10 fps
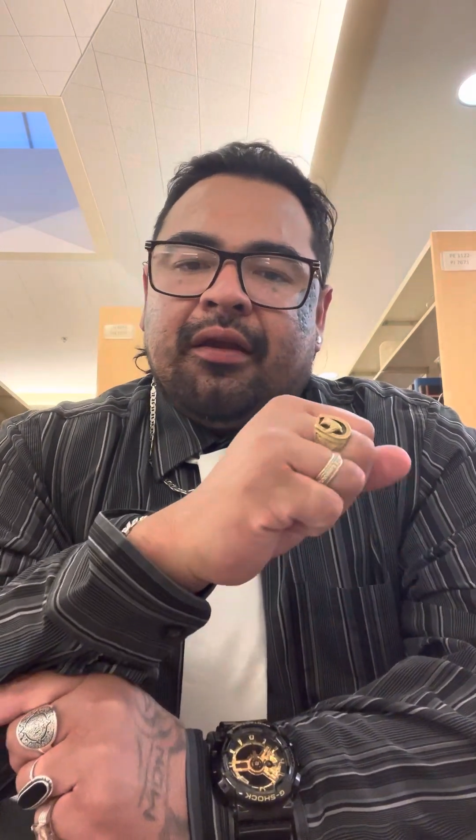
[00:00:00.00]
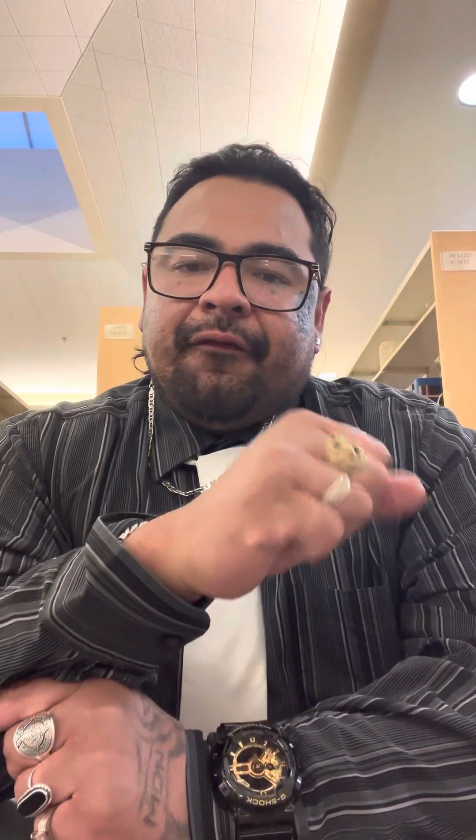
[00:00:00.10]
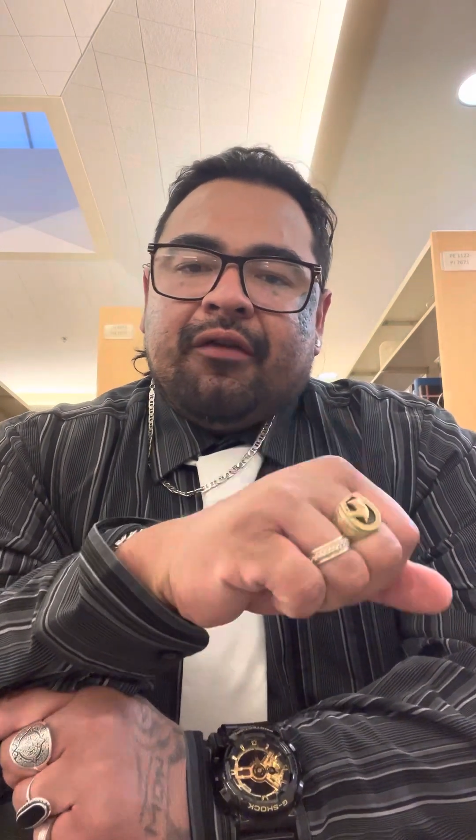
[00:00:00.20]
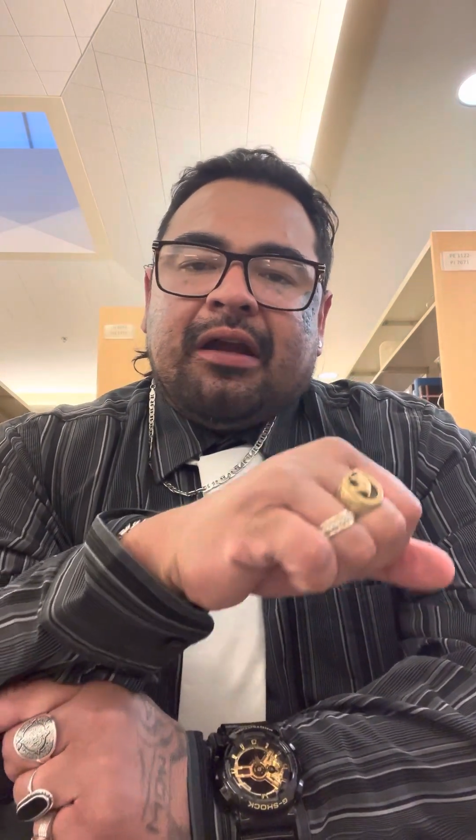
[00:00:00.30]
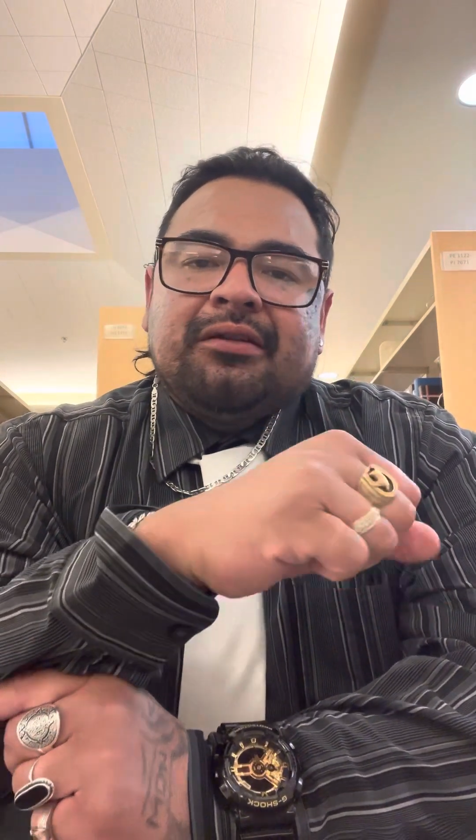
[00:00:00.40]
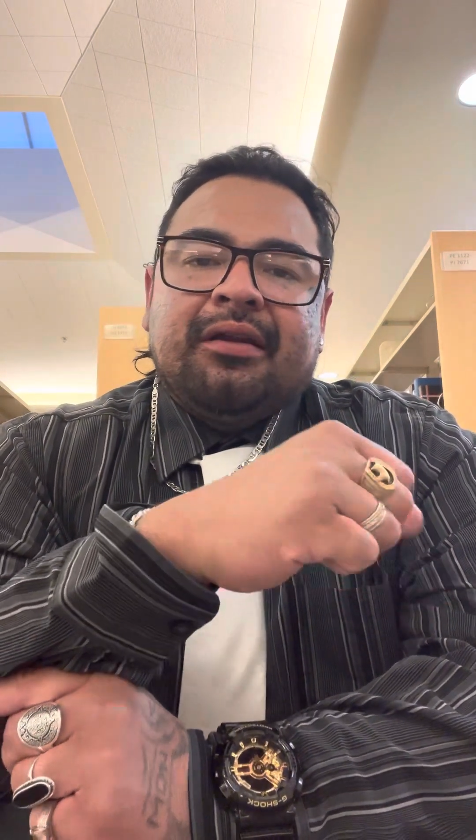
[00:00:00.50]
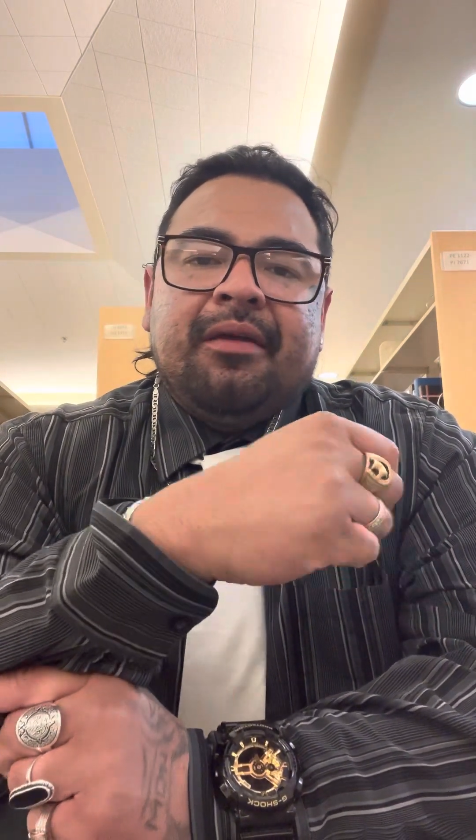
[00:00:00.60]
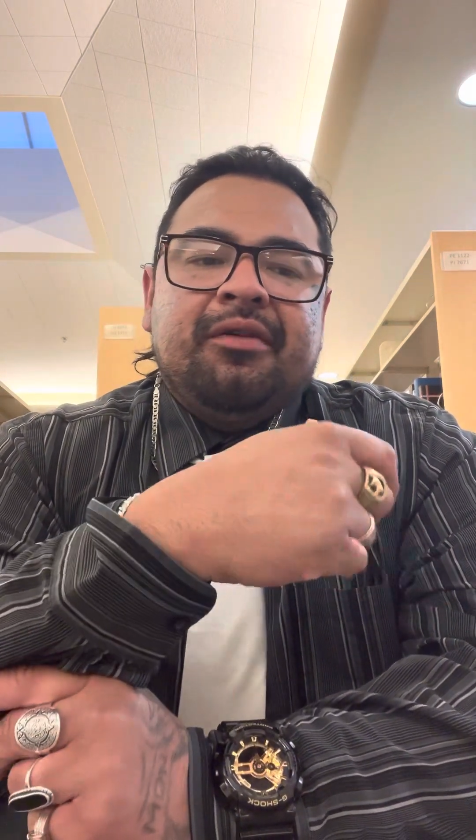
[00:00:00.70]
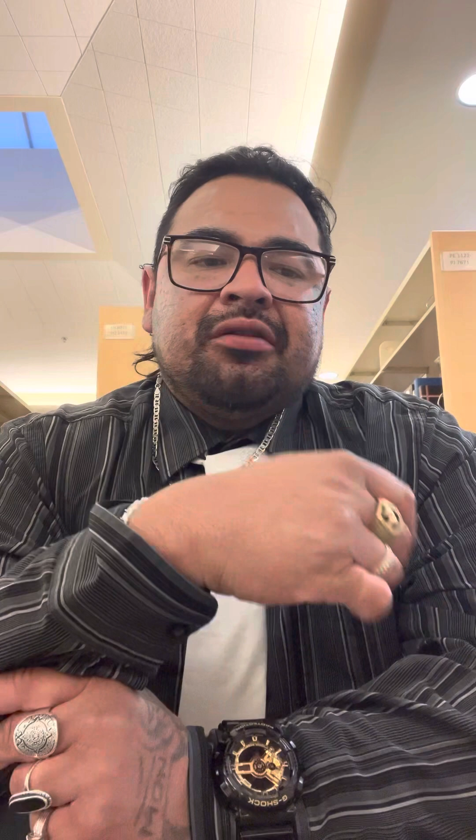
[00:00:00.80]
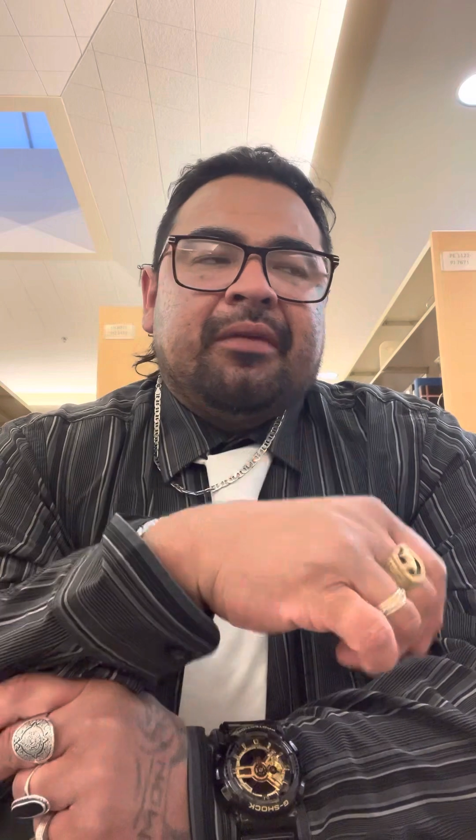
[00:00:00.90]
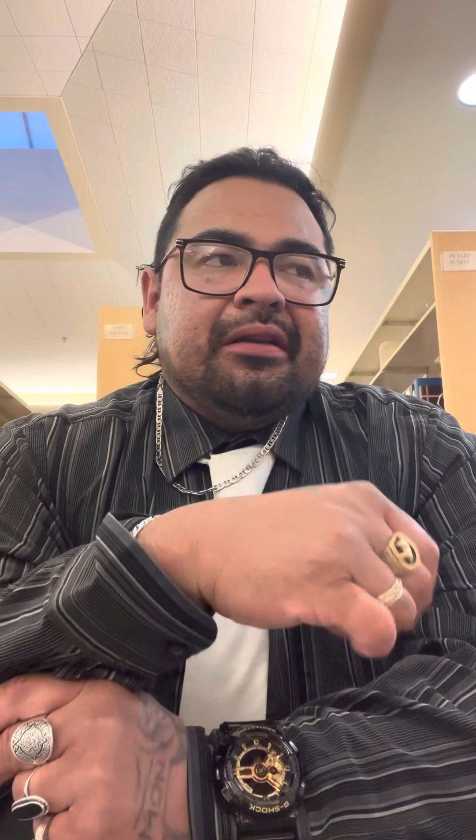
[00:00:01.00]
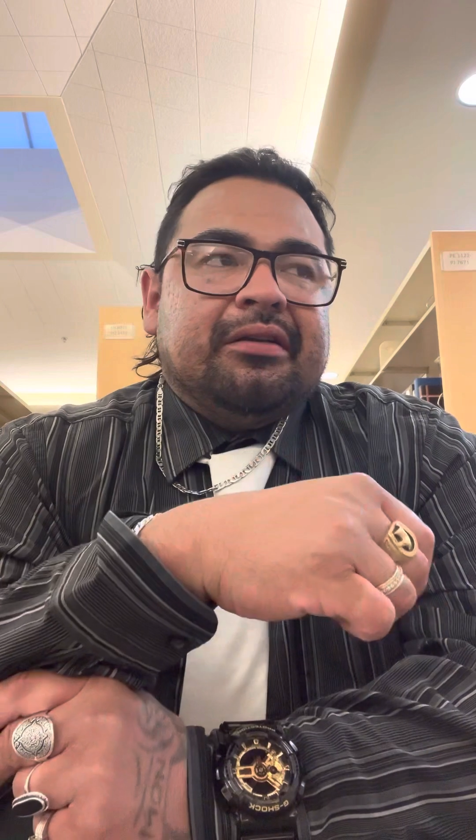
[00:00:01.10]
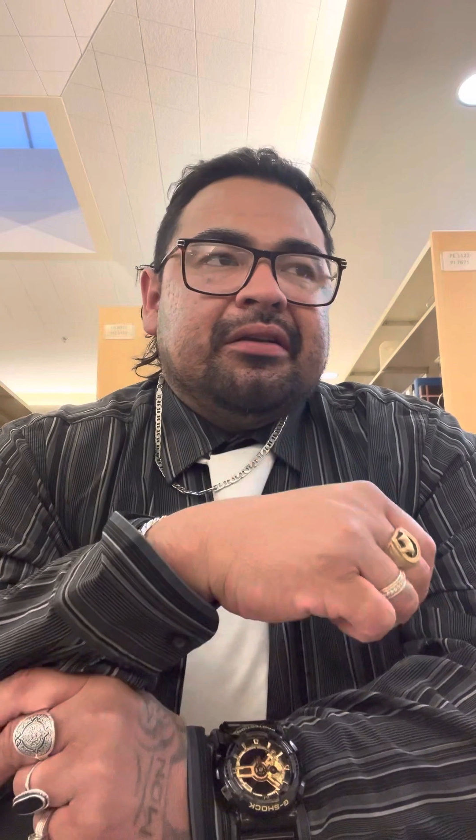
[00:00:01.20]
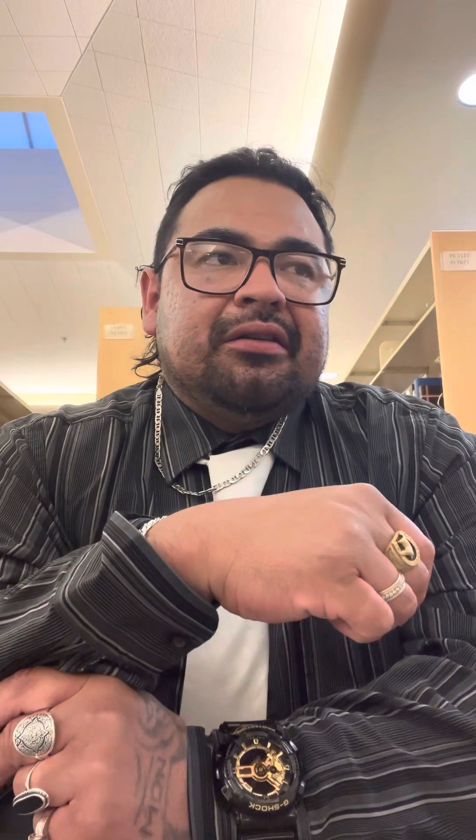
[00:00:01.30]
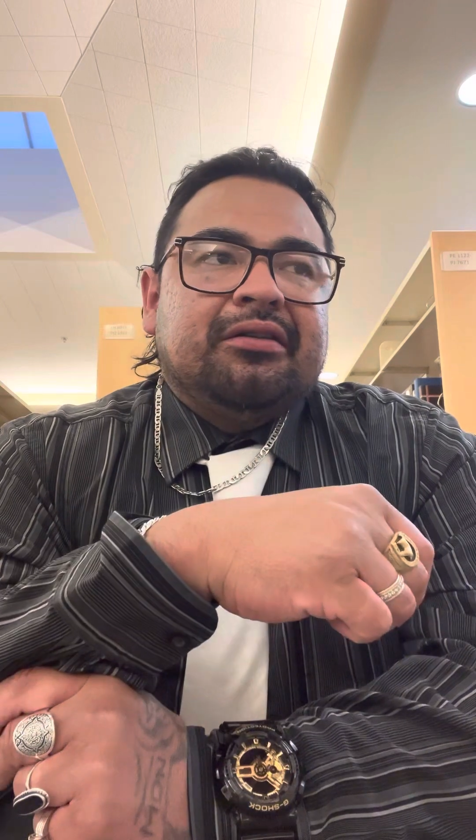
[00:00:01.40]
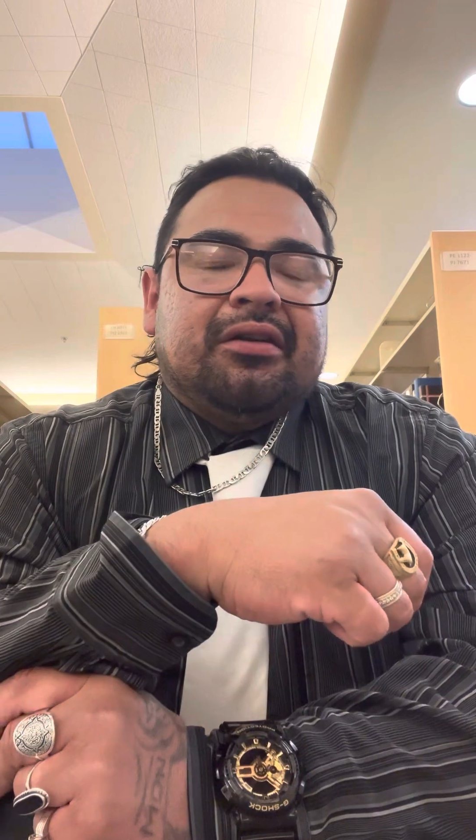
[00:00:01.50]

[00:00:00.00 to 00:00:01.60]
if you guys could give me some ideas